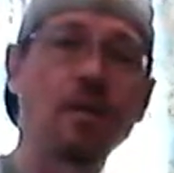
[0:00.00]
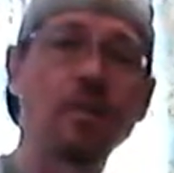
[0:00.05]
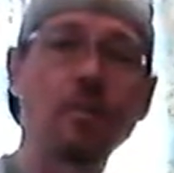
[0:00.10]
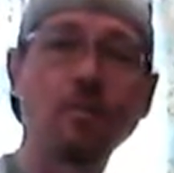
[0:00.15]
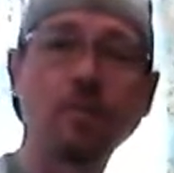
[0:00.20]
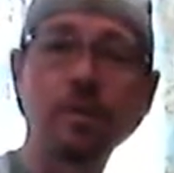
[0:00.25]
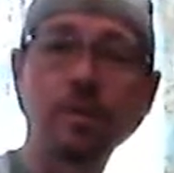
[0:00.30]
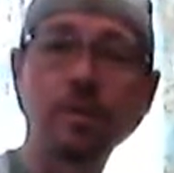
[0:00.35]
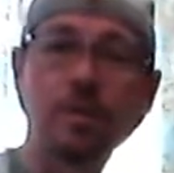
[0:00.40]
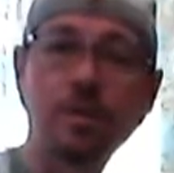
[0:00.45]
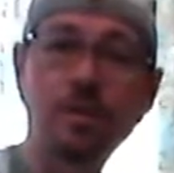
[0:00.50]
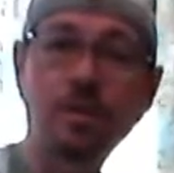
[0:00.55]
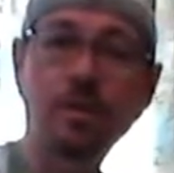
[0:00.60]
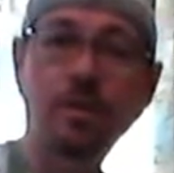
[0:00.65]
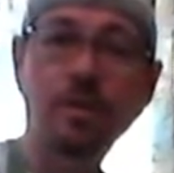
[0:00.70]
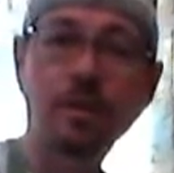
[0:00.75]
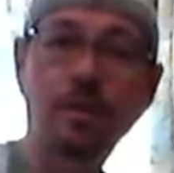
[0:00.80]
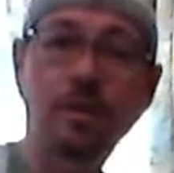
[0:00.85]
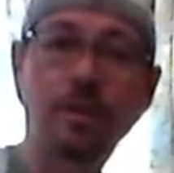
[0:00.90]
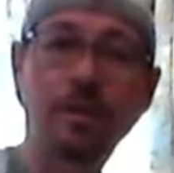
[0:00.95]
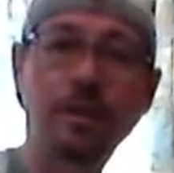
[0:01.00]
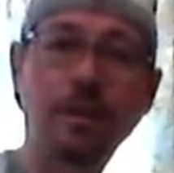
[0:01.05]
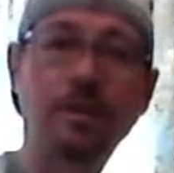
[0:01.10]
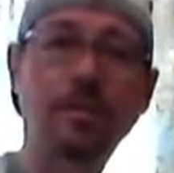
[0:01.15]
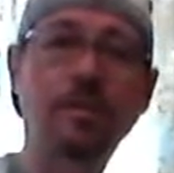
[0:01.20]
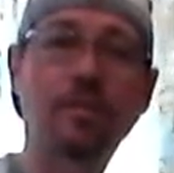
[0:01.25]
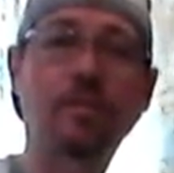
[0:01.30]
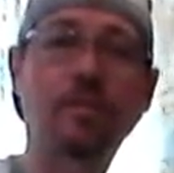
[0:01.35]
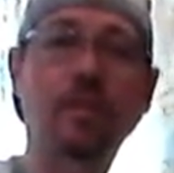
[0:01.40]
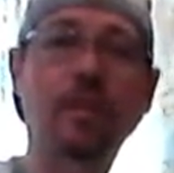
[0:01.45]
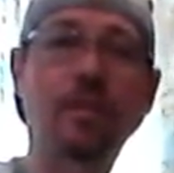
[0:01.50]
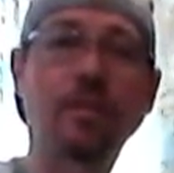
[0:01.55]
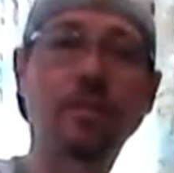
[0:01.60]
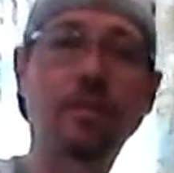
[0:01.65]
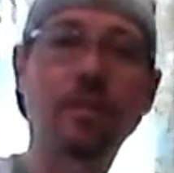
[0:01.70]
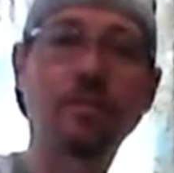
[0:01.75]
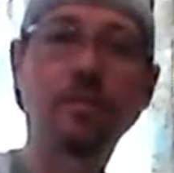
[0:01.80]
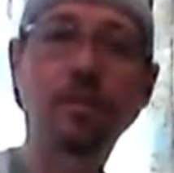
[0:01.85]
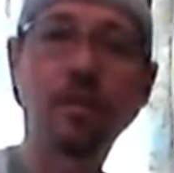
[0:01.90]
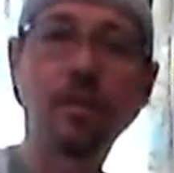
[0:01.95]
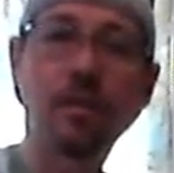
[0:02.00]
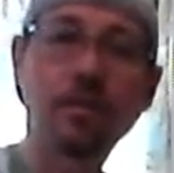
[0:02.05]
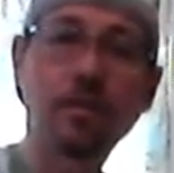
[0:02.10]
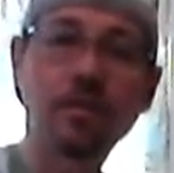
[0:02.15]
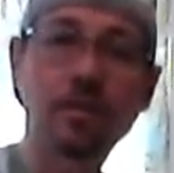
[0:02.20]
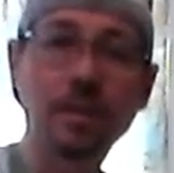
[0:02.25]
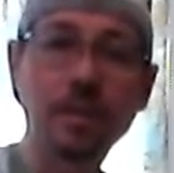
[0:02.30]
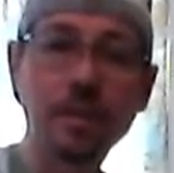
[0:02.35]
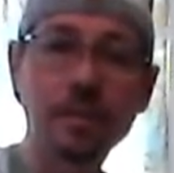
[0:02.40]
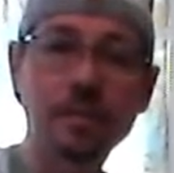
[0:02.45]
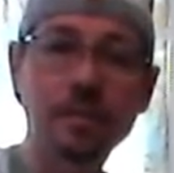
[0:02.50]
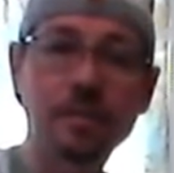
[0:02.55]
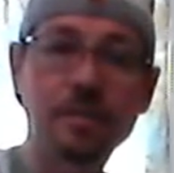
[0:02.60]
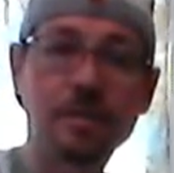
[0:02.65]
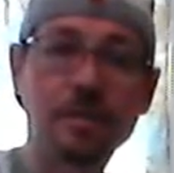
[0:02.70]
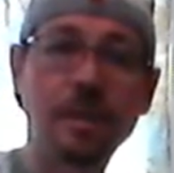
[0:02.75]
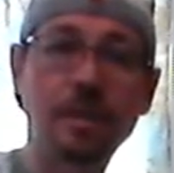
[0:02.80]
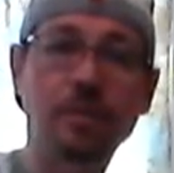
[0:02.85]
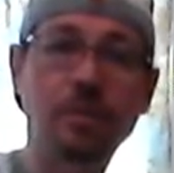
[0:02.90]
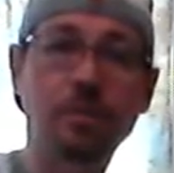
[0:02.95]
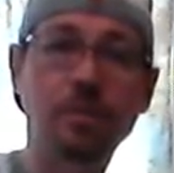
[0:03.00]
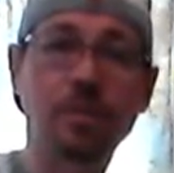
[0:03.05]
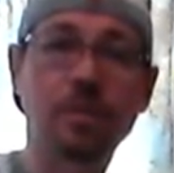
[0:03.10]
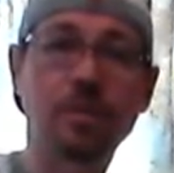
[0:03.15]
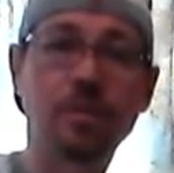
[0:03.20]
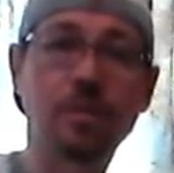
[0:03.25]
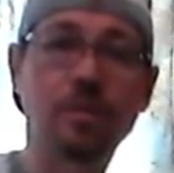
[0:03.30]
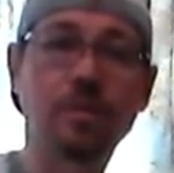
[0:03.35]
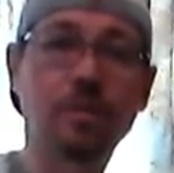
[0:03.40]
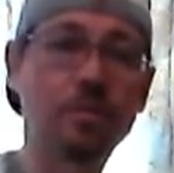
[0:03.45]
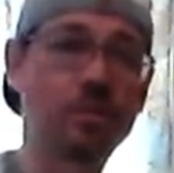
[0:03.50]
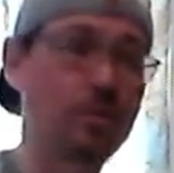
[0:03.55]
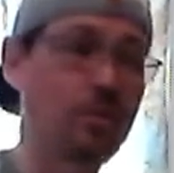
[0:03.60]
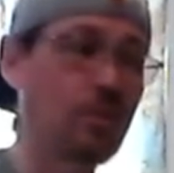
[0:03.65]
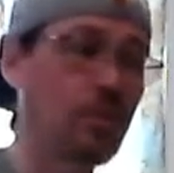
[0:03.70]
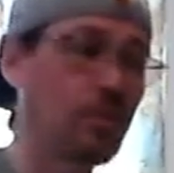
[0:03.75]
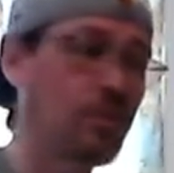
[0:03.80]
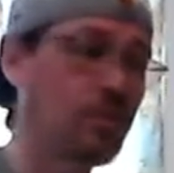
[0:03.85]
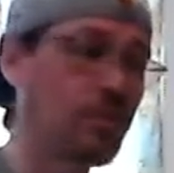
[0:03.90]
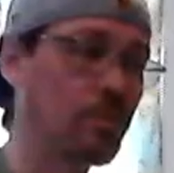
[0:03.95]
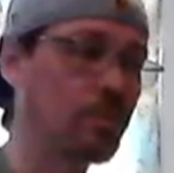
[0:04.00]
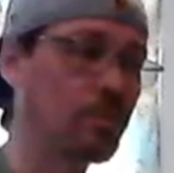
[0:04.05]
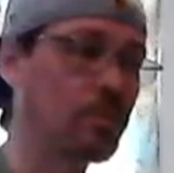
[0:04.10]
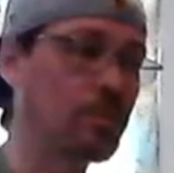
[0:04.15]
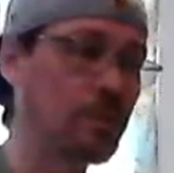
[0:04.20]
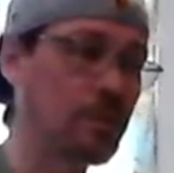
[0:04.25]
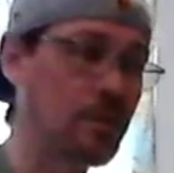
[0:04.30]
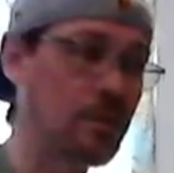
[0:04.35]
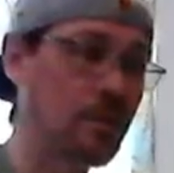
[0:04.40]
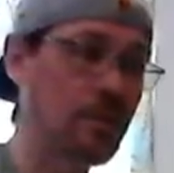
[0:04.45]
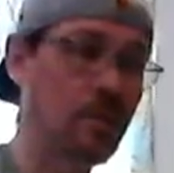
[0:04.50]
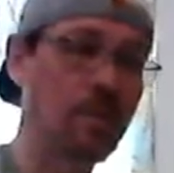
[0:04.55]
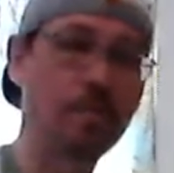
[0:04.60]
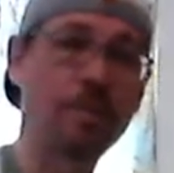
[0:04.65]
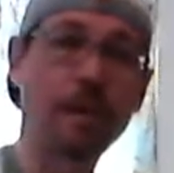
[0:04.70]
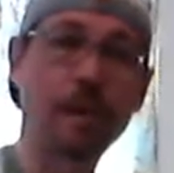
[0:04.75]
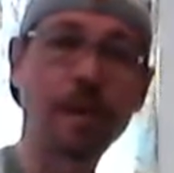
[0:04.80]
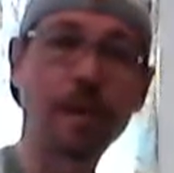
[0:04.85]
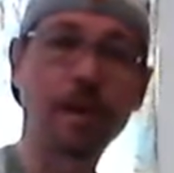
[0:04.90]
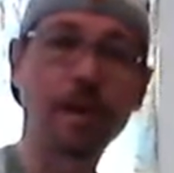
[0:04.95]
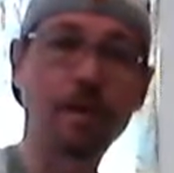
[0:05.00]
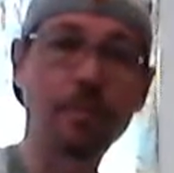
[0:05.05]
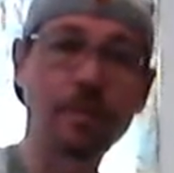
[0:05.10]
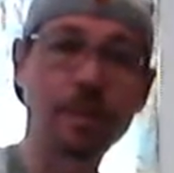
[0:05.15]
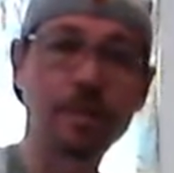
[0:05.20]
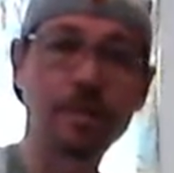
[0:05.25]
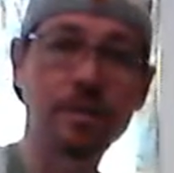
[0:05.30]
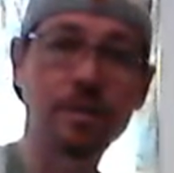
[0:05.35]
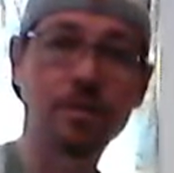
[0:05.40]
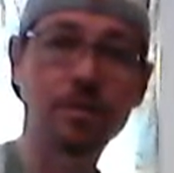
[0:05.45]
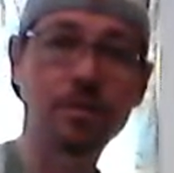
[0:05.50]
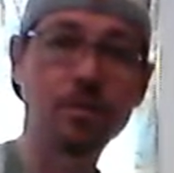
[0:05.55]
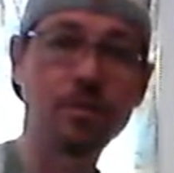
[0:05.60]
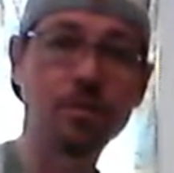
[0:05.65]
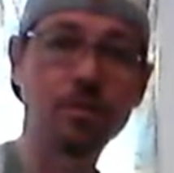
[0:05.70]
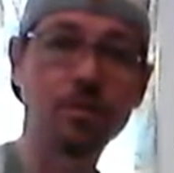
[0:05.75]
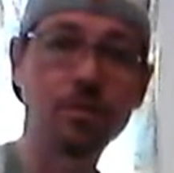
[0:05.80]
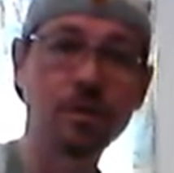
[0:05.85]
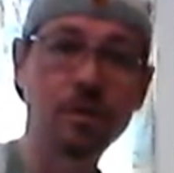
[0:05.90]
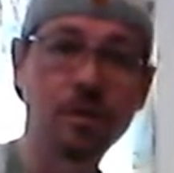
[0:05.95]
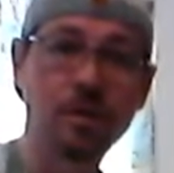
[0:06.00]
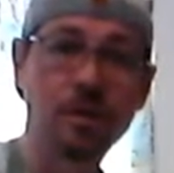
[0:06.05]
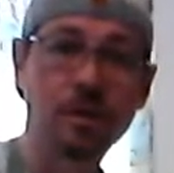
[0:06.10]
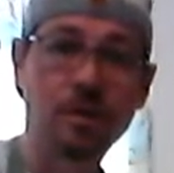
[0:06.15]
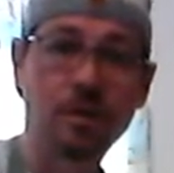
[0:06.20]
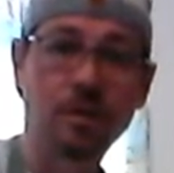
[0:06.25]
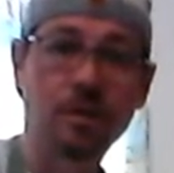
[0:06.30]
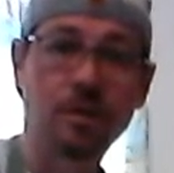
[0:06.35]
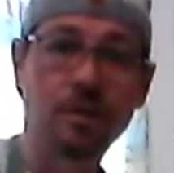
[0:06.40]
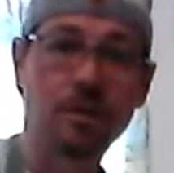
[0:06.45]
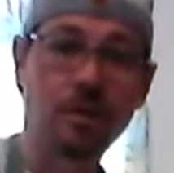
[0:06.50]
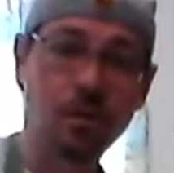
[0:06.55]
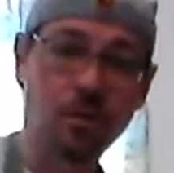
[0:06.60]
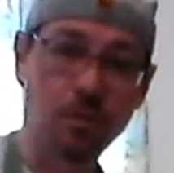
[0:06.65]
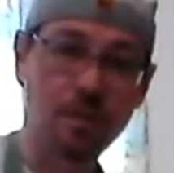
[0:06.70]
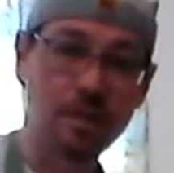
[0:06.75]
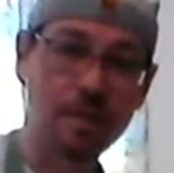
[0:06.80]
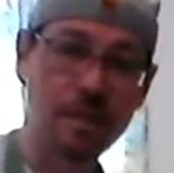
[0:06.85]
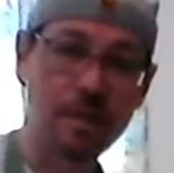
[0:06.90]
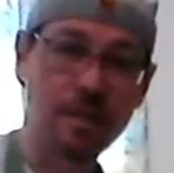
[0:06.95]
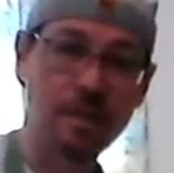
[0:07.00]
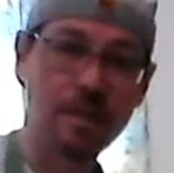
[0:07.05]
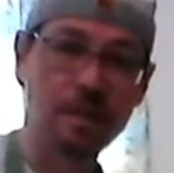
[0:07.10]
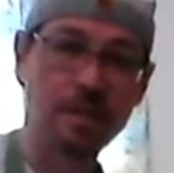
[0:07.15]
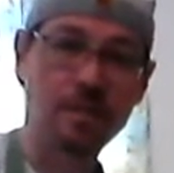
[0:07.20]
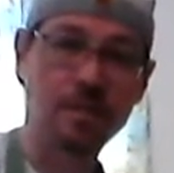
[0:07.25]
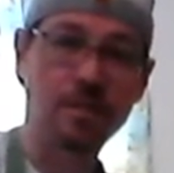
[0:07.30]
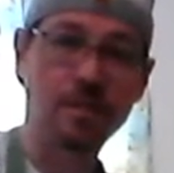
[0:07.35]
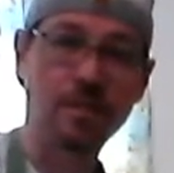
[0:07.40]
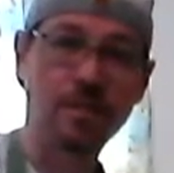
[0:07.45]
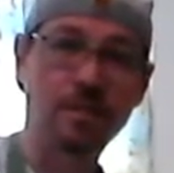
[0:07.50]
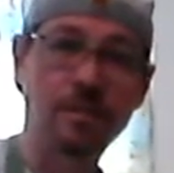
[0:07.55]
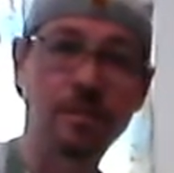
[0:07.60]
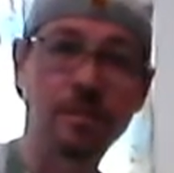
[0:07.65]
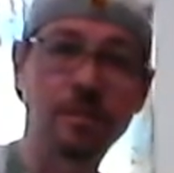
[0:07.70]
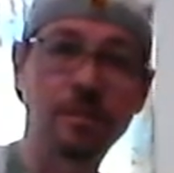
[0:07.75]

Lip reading: with certain things that are involved in the sandwich, to still pay homage to the cuisine itself.